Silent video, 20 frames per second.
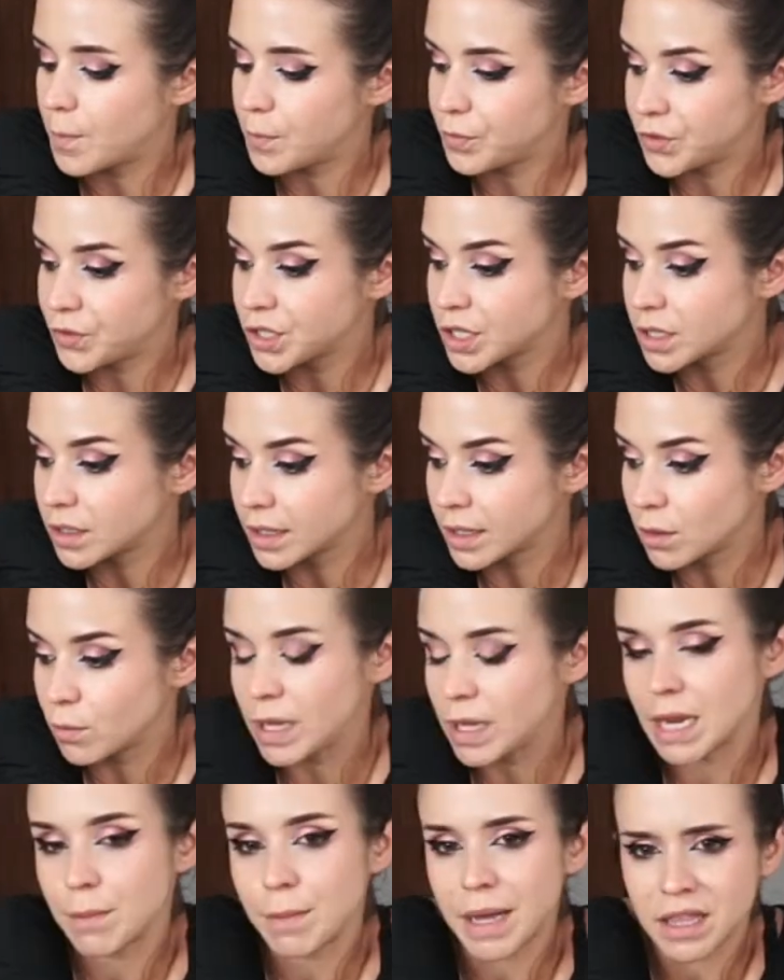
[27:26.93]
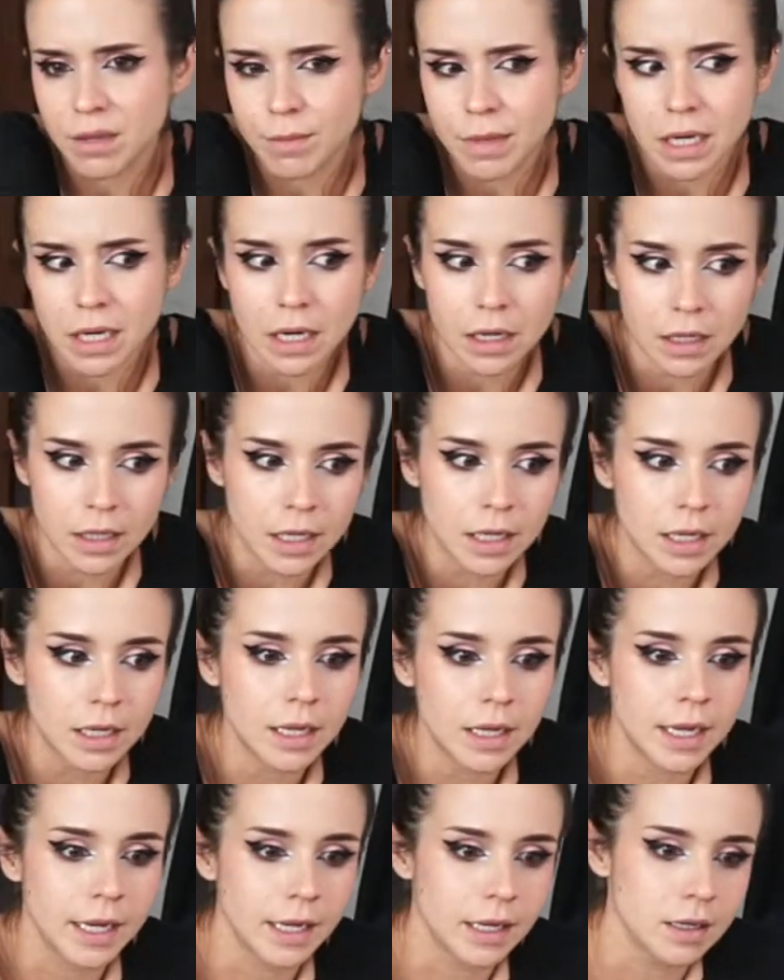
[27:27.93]
So like we had met them in
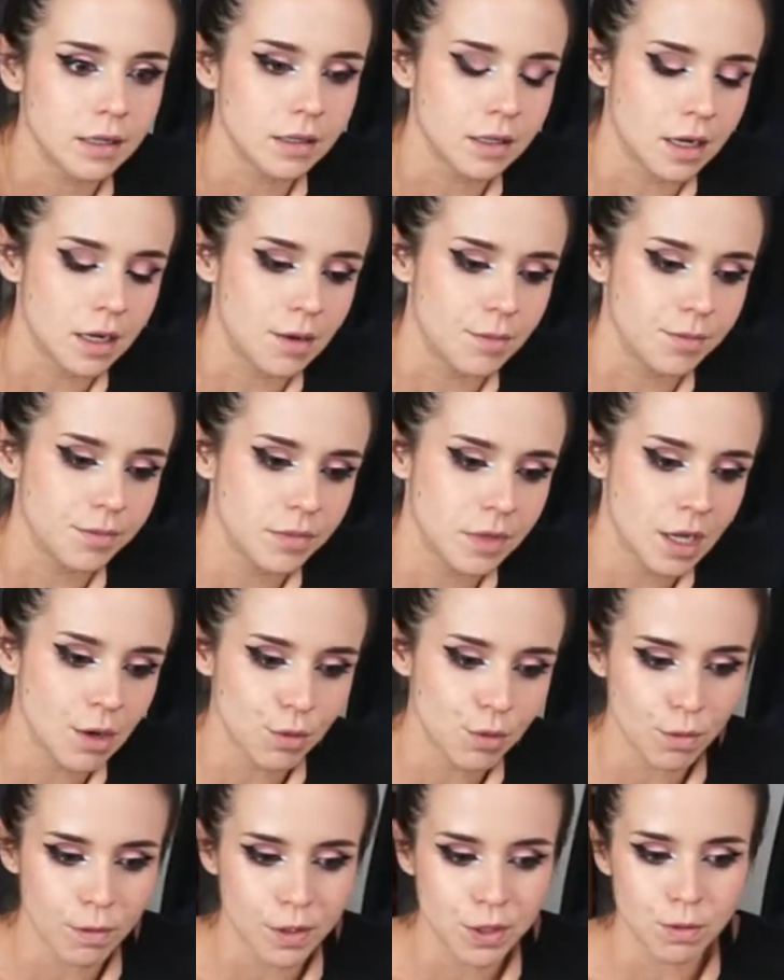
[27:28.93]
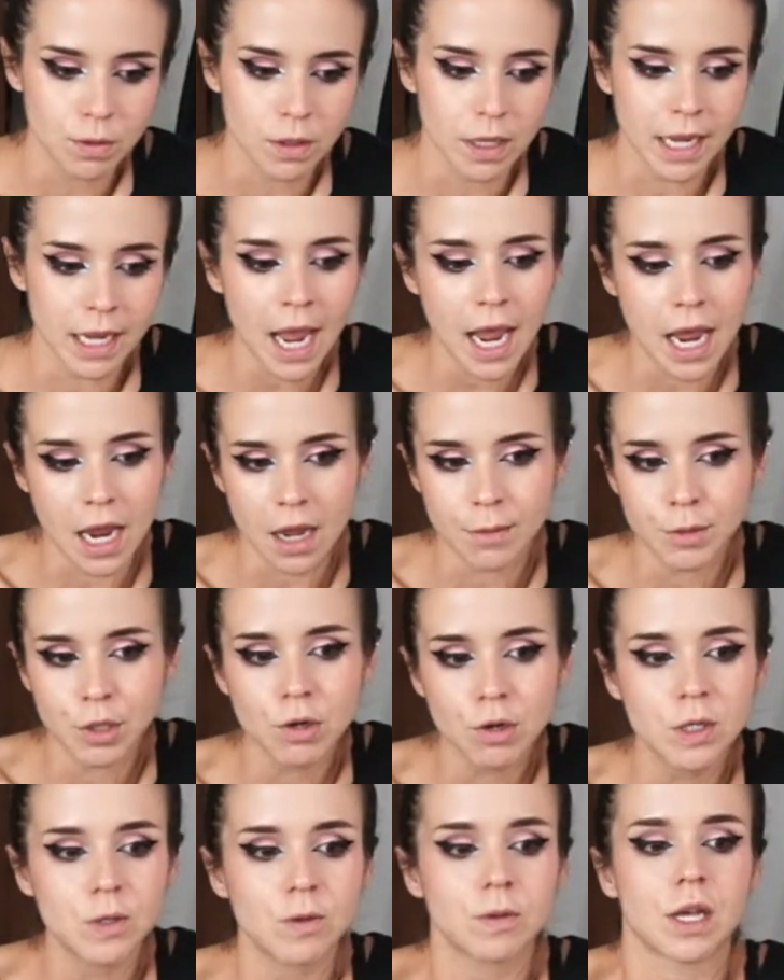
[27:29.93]
Italy, and they were the ones who were like, "Hey, come to
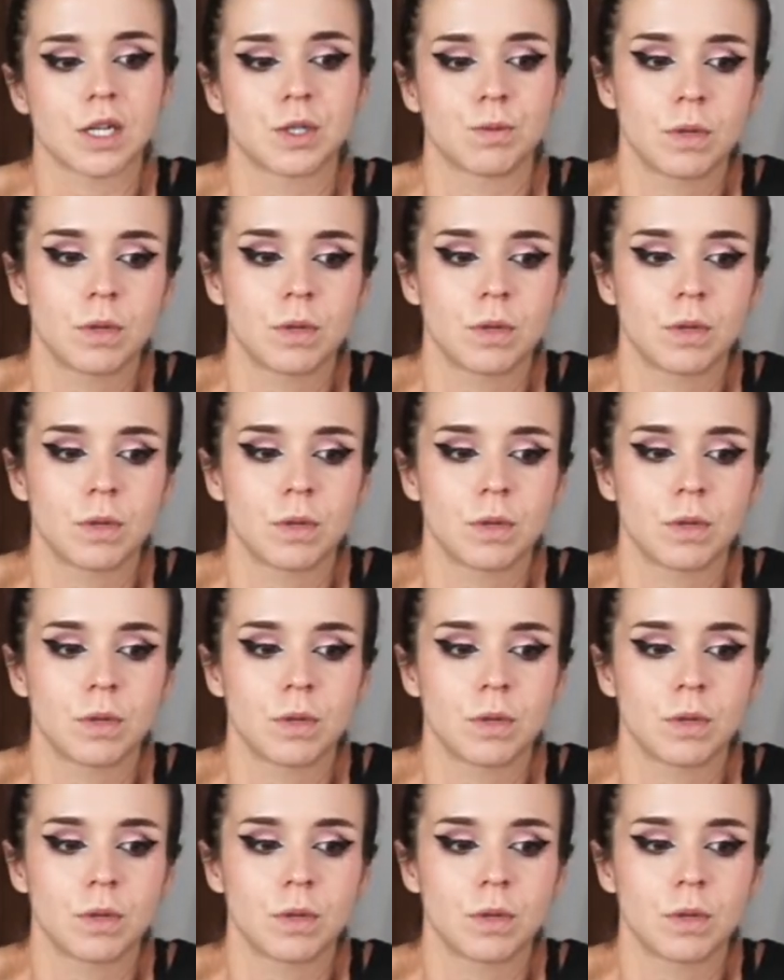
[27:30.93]
Greece with us."